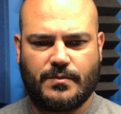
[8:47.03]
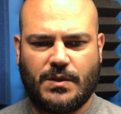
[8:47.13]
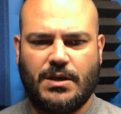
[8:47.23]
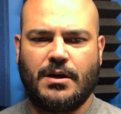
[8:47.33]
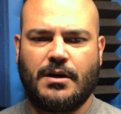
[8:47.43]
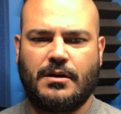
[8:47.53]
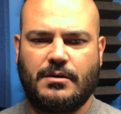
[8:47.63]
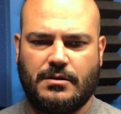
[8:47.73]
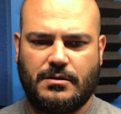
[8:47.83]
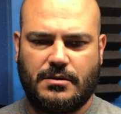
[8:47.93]
"Yeah,
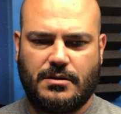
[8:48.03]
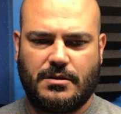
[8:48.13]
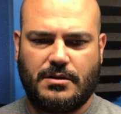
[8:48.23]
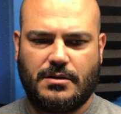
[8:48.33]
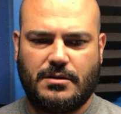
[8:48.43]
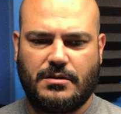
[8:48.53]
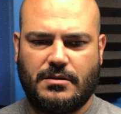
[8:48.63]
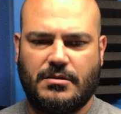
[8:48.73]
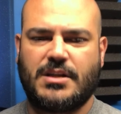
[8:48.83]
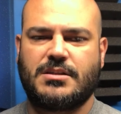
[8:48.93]

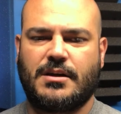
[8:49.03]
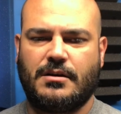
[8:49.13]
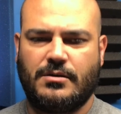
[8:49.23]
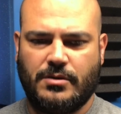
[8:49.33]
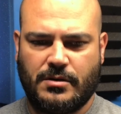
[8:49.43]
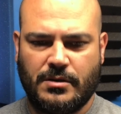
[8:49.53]
that's how."